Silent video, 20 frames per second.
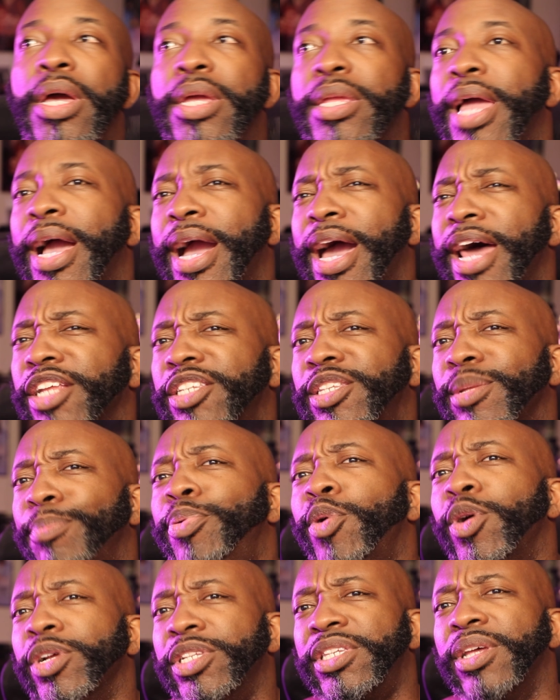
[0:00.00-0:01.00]
y'all gotta
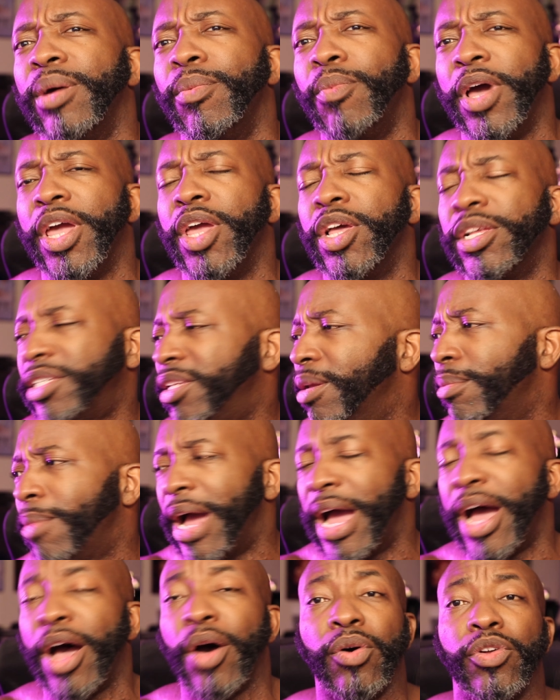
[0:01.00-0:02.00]
support some way or
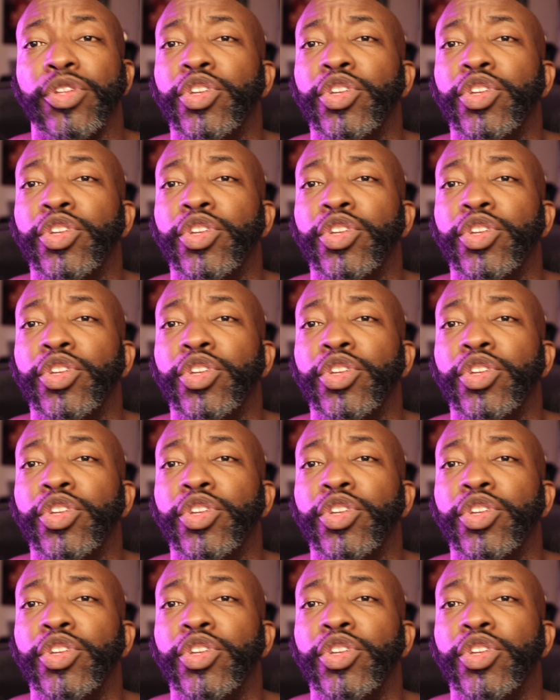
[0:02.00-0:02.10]
somehow.